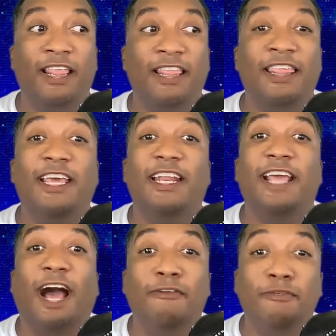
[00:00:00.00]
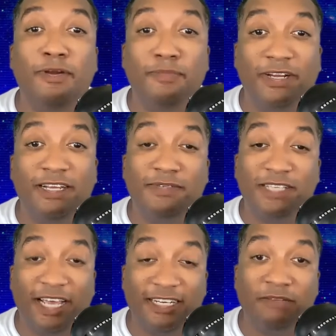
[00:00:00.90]
then I remember him
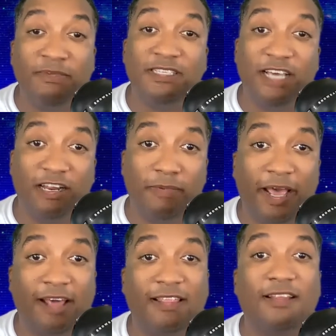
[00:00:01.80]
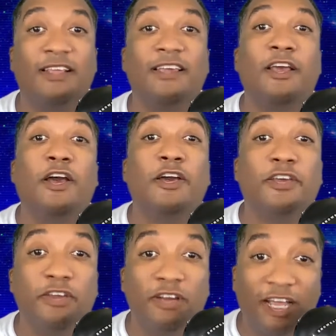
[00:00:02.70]
saying to me telepathically,
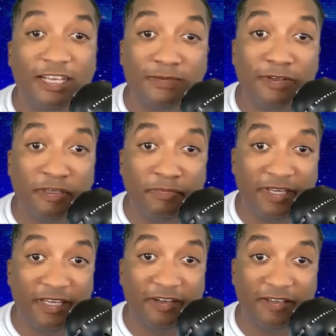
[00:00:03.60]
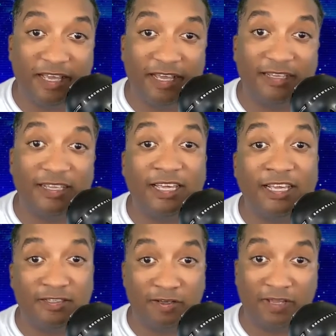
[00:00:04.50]
you're not supposed to be here yet.
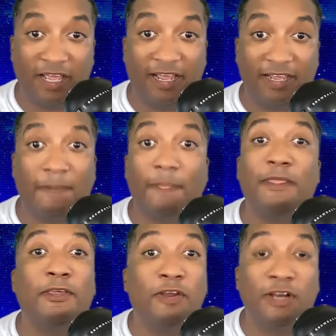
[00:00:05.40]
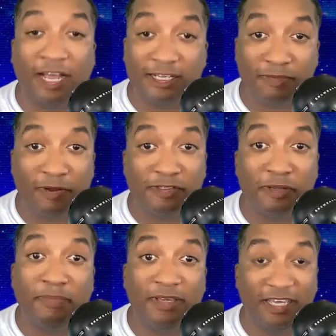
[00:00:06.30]
It's okay. You're not supposed
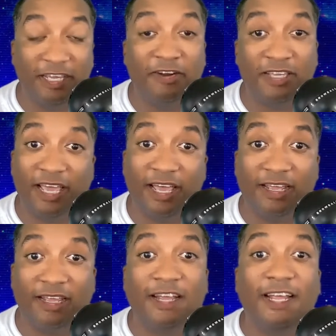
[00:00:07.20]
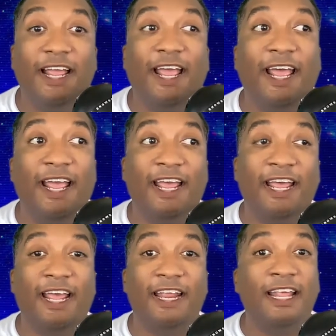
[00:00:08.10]
to be here yet.
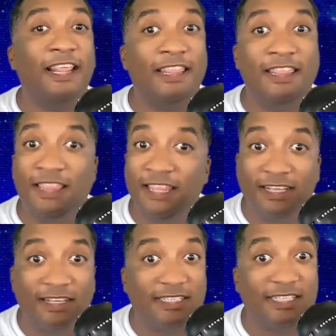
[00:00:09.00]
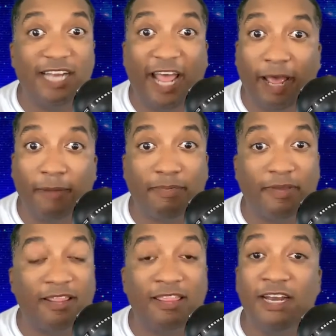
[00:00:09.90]
And snap.
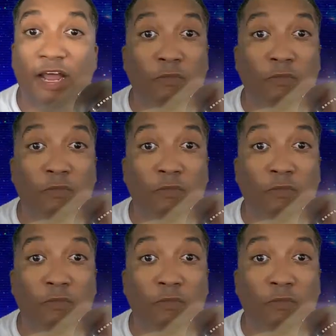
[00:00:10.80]
Then I